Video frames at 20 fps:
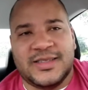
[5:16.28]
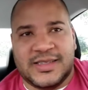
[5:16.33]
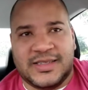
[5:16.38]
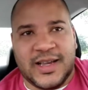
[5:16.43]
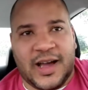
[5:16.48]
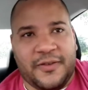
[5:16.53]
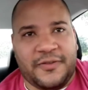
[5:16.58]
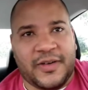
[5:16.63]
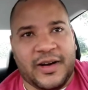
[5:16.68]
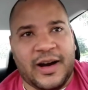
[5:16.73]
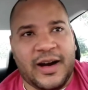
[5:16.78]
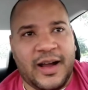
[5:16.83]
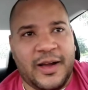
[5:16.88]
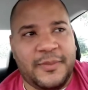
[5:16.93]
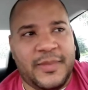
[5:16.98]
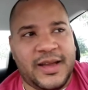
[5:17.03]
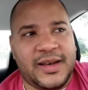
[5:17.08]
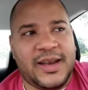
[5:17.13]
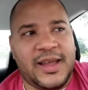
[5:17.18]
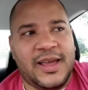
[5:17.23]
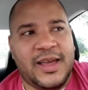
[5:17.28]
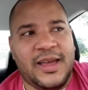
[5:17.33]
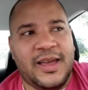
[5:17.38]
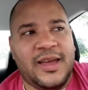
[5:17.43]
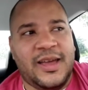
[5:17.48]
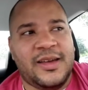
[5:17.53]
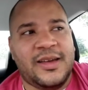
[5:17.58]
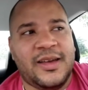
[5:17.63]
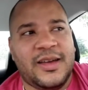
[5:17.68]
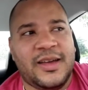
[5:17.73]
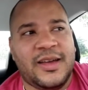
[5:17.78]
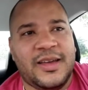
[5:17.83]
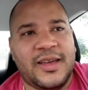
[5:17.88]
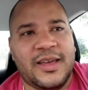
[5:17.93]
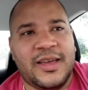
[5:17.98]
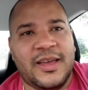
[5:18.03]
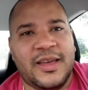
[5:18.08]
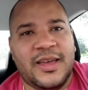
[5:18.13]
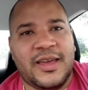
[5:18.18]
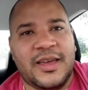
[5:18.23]
decided that
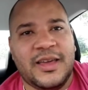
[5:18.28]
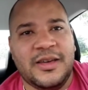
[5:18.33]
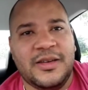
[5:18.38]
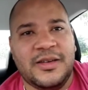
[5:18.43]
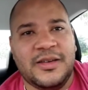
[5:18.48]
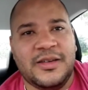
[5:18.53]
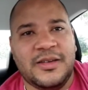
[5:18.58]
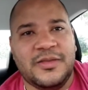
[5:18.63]
he was